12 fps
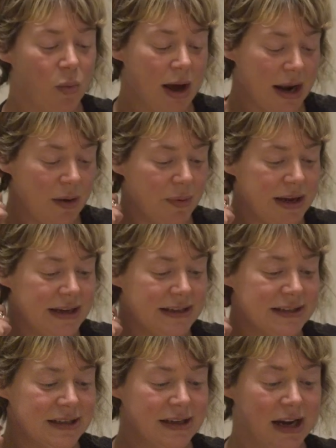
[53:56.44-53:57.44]
While I
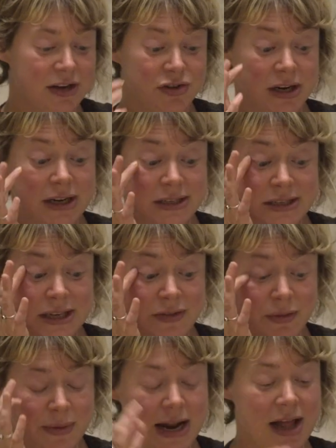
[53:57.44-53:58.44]
wait, I drink tea
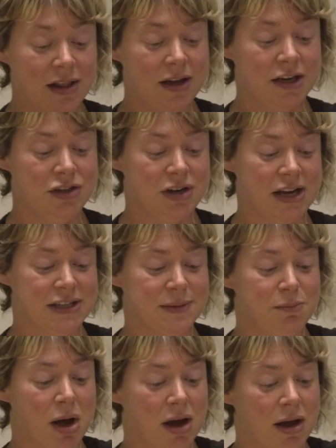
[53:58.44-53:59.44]
from an Alcatraz
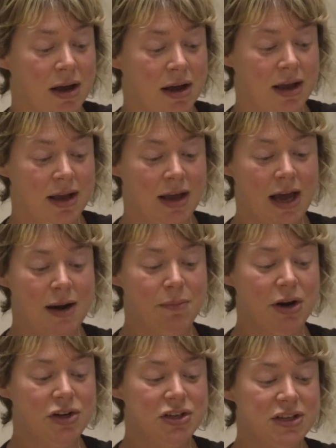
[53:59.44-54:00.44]
mug and
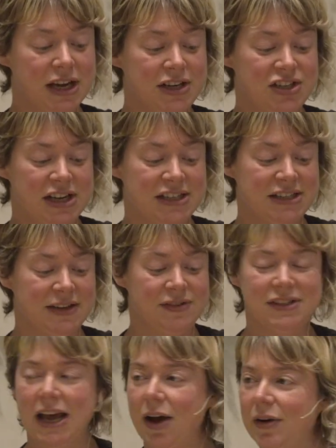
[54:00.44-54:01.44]
munch
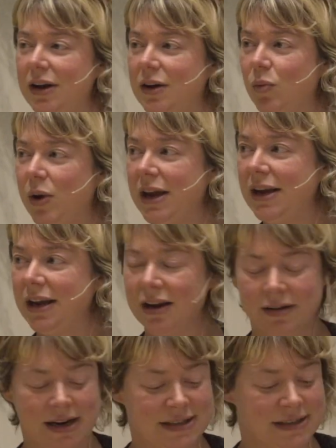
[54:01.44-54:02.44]
digestives down into waning
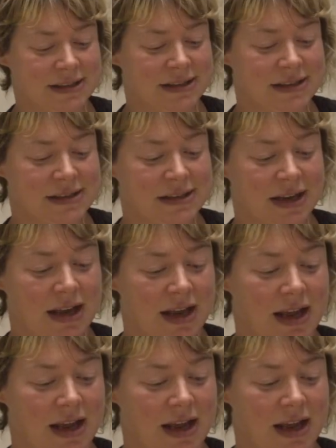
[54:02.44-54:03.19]
crescents,